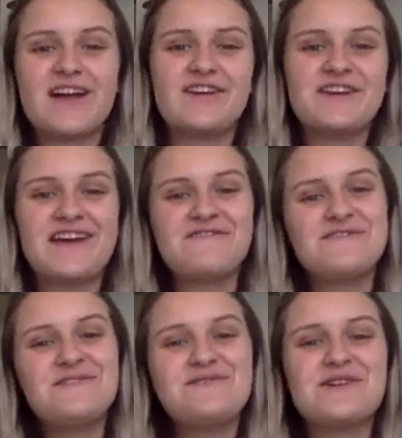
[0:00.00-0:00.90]
Good
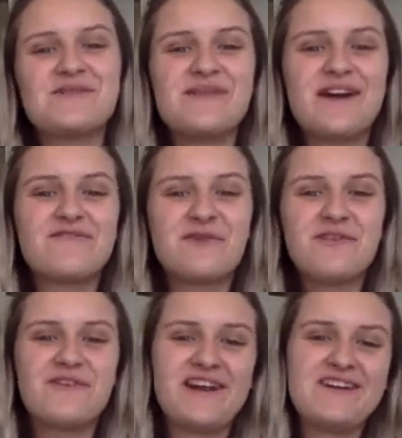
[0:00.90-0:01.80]
afternoon. Welcome back,
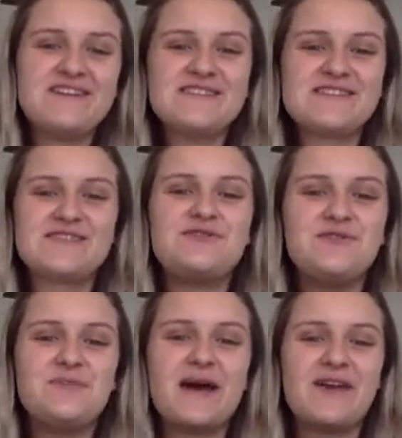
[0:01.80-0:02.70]
fourth graders,
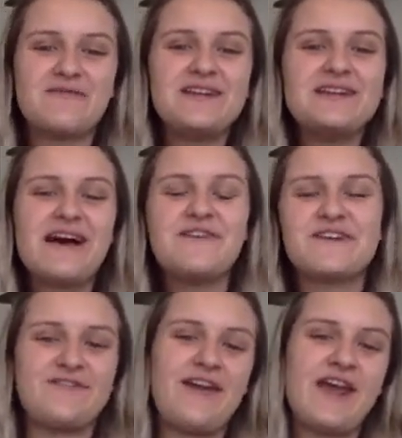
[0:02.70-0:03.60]
to my read aloud
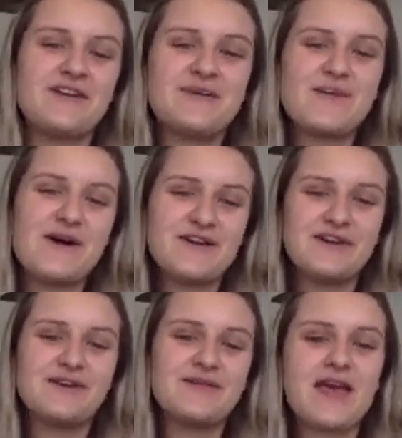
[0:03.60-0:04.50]
of Harry
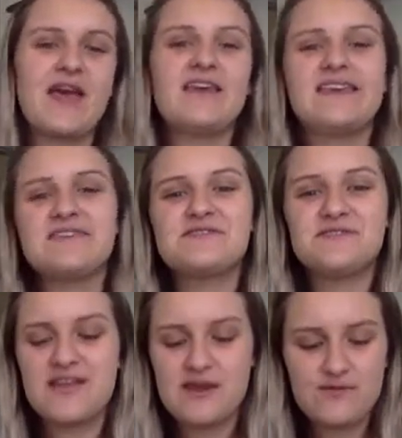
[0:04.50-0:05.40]
Potter.
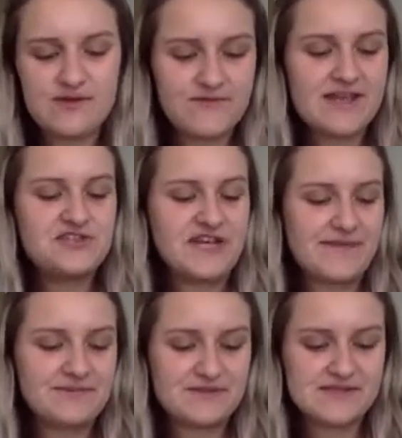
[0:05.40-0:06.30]
Yesterday we read
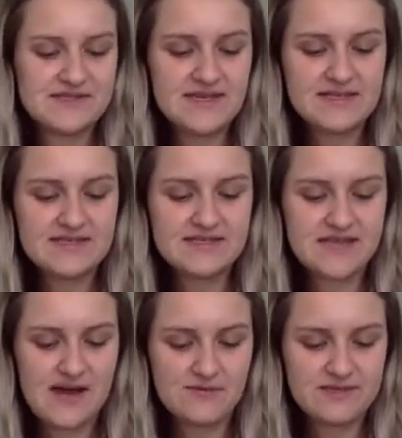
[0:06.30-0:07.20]
chapter 6
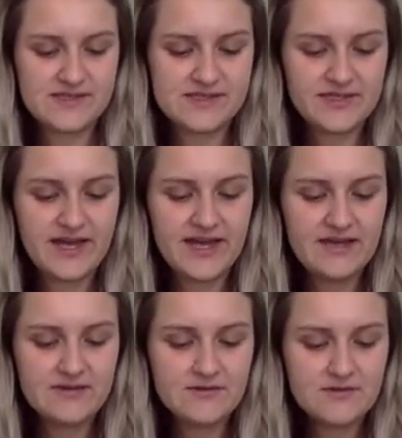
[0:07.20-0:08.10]
that was
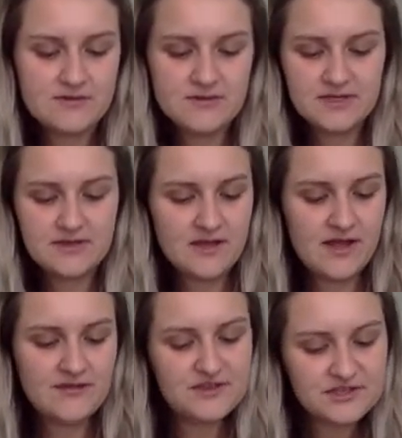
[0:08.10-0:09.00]
titled
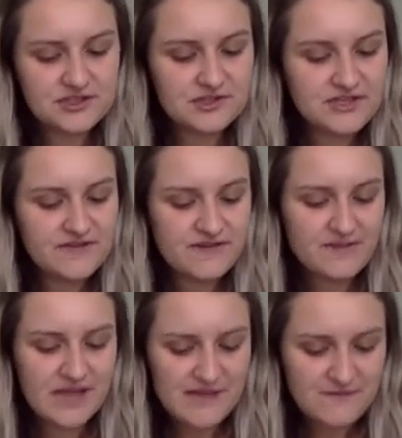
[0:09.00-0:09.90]
The Journey from
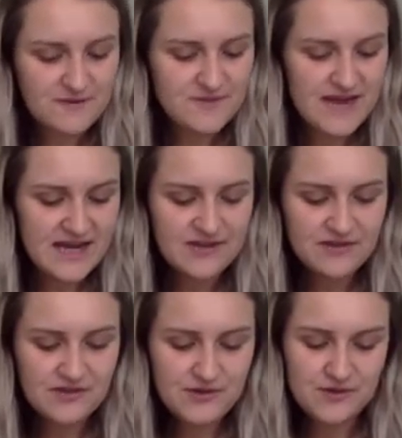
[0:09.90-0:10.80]
Platform 9
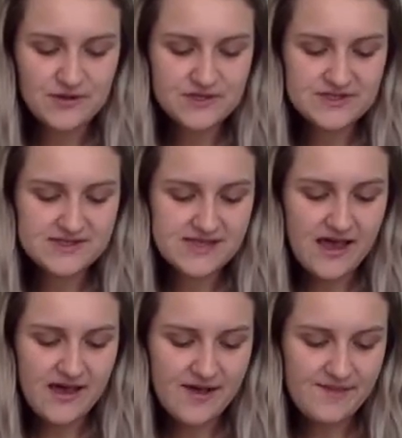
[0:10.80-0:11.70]

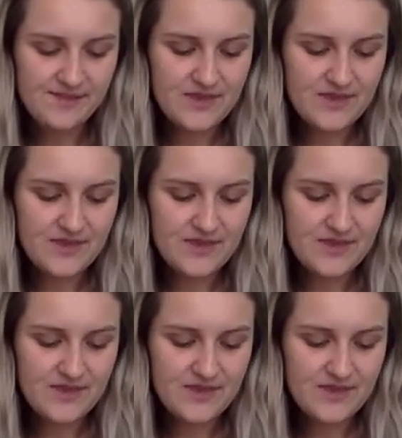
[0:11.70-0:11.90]
3/4.